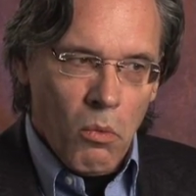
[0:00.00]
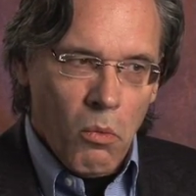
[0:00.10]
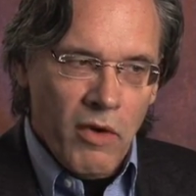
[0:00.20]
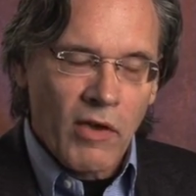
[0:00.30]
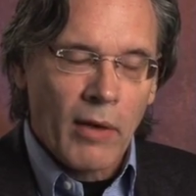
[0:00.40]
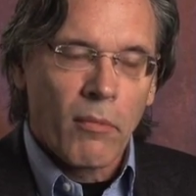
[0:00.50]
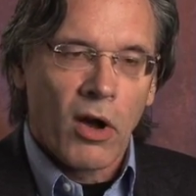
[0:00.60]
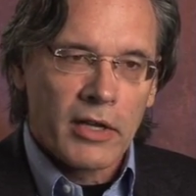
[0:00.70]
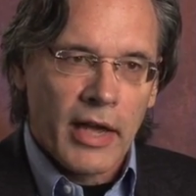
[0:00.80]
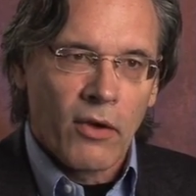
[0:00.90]
we've gotten
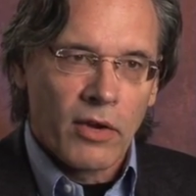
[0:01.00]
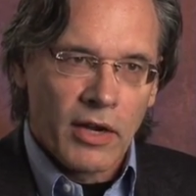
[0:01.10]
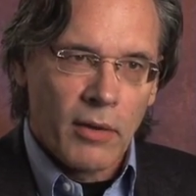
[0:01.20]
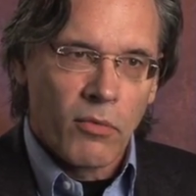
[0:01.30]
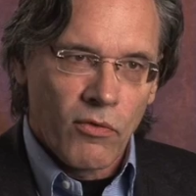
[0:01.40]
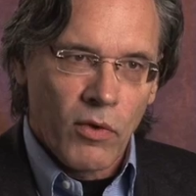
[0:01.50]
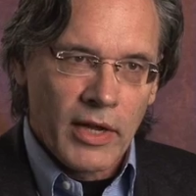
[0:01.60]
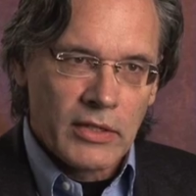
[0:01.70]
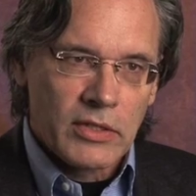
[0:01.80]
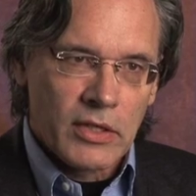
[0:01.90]
bogged down in a number of
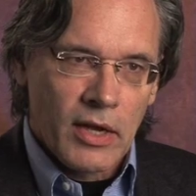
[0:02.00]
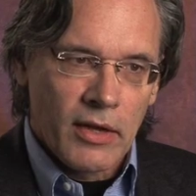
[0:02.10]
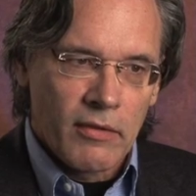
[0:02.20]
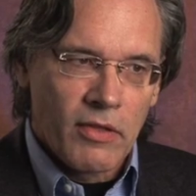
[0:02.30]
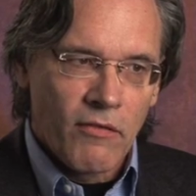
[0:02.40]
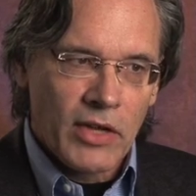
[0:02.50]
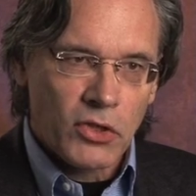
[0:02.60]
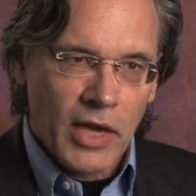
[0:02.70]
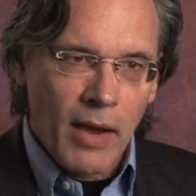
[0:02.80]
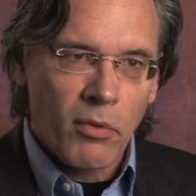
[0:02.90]
ways. The
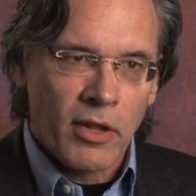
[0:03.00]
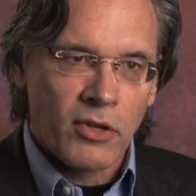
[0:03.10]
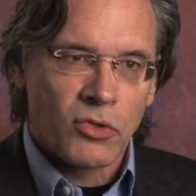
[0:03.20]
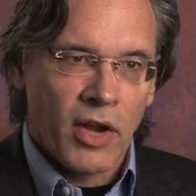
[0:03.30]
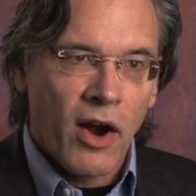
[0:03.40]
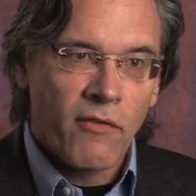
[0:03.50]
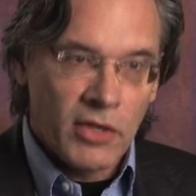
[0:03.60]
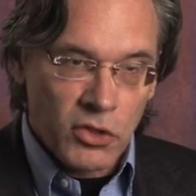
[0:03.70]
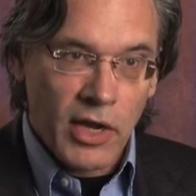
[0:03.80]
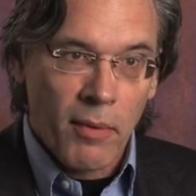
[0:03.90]
venture capital industry, our
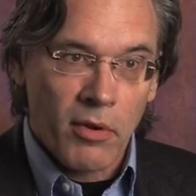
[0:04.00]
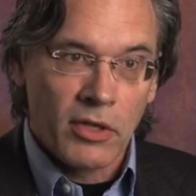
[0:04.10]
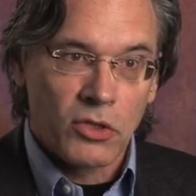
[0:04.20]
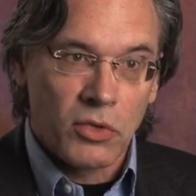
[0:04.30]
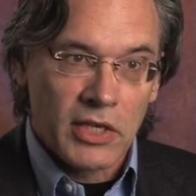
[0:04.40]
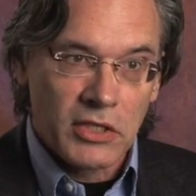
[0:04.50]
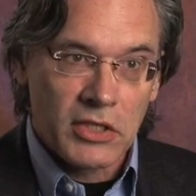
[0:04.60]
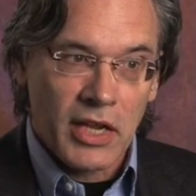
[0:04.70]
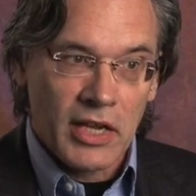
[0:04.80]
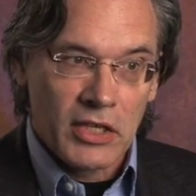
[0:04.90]
venture capital industry
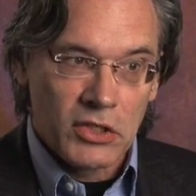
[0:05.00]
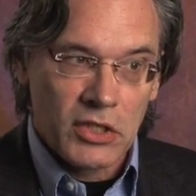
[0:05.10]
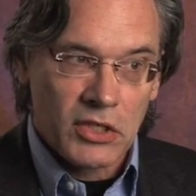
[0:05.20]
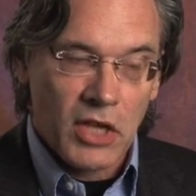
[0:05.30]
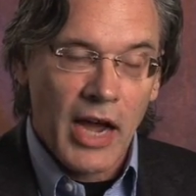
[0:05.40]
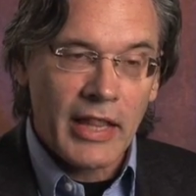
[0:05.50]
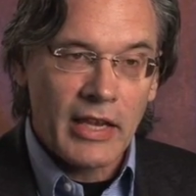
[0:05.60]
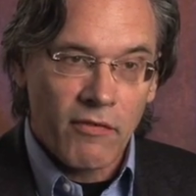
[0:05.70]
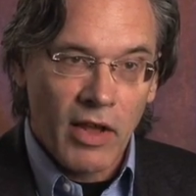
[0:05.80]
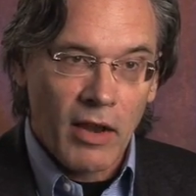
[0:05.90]
is highly
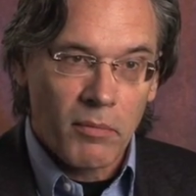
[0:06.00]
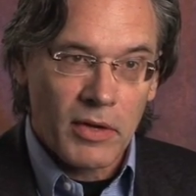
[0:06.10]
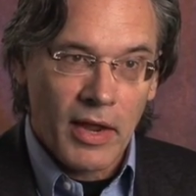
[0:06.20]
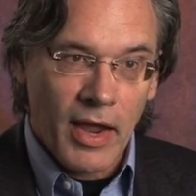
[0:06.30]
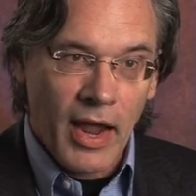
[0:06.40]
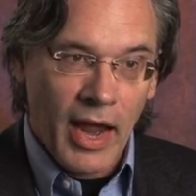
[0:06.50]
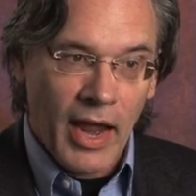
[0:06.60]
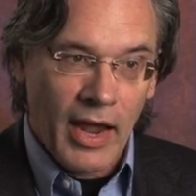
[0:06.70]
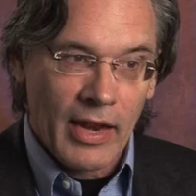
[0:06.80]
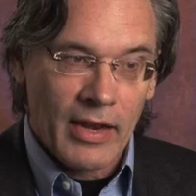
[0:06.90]
developed
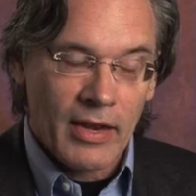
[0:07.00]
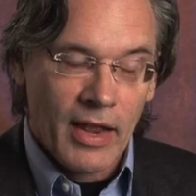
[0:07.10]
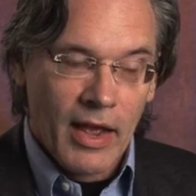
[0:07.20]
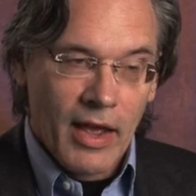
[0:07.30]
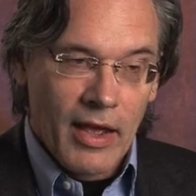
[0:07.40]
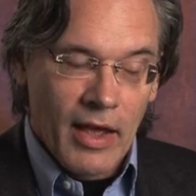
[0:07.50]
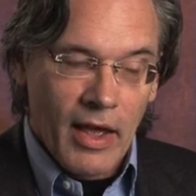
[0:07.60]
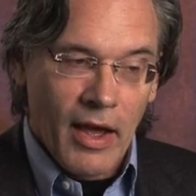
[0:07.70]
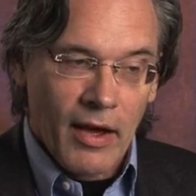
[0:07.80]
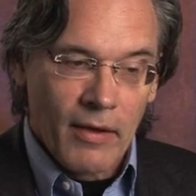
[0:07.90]
and
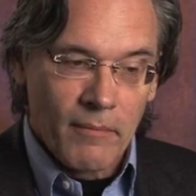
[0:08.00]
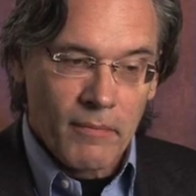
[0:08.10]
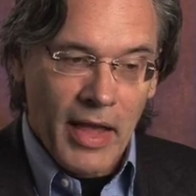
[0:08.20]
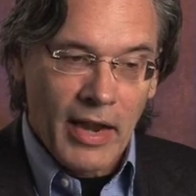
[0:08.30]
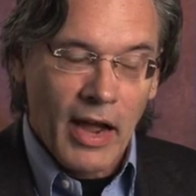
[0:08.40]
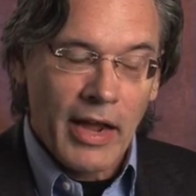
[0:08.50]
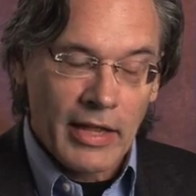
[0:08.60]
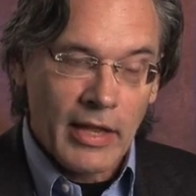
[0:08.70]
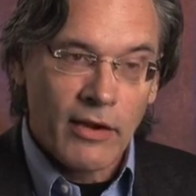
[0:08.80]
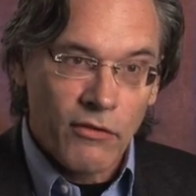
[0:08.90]

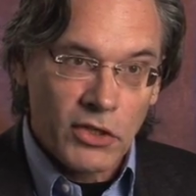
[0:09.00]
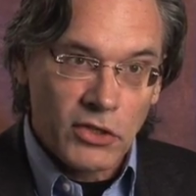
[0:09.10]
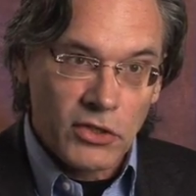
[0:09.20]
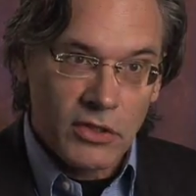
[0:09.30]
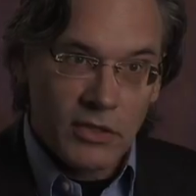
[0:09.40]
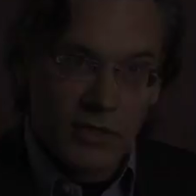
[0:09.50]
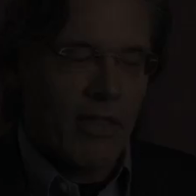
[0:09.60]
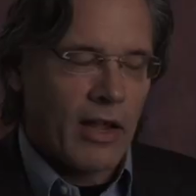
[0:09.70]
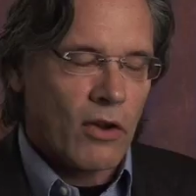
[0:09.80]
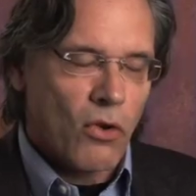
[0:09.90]
highly inefficient. And
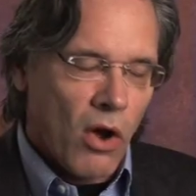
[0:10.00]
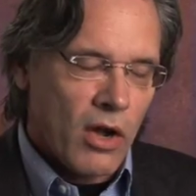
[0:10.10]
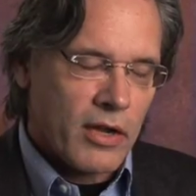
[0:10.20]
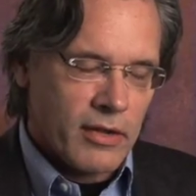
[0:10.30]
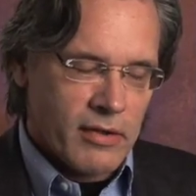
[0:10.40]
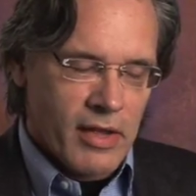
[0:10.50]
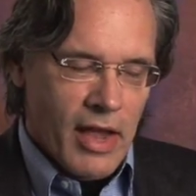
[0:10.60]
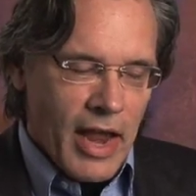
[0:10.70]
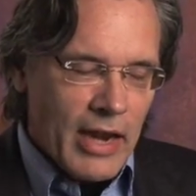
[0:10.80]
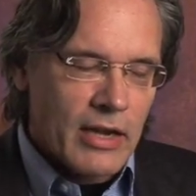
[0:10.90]
they can talk
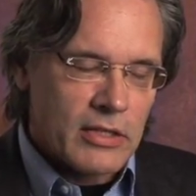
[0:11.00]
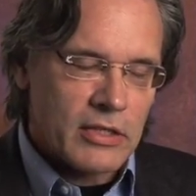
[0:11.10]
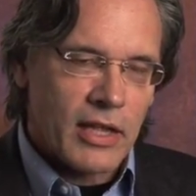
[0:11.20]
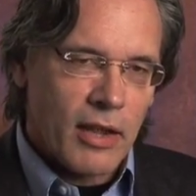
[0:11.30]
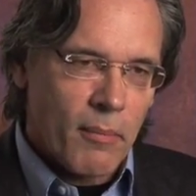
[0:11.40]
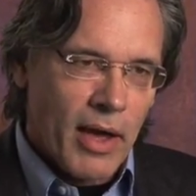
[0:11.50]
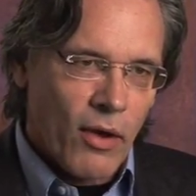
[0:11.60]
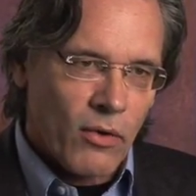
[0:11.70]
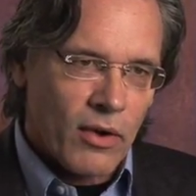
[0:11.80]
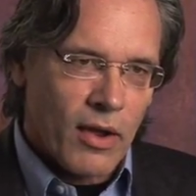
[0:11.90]
endlessly
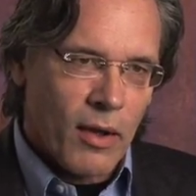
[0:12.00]
about